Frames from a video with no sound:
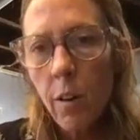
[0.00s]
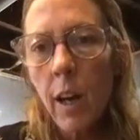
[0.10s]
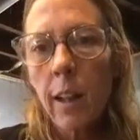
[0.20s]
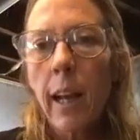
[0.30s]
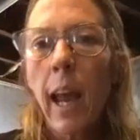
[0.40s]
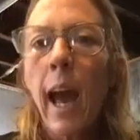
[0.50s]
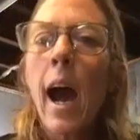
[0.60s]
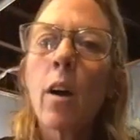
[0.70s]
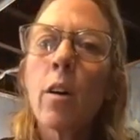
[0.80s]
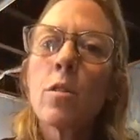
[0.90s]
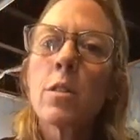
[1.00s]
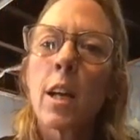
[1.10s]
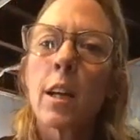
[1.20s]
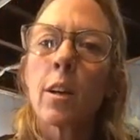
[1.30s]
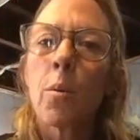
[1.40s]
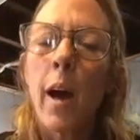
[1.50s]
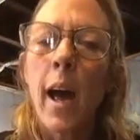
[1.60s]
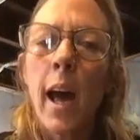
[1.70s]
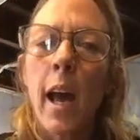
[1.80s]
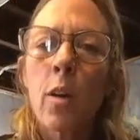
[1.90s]
Right? Like how you take it
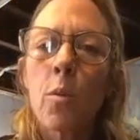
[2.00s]
away,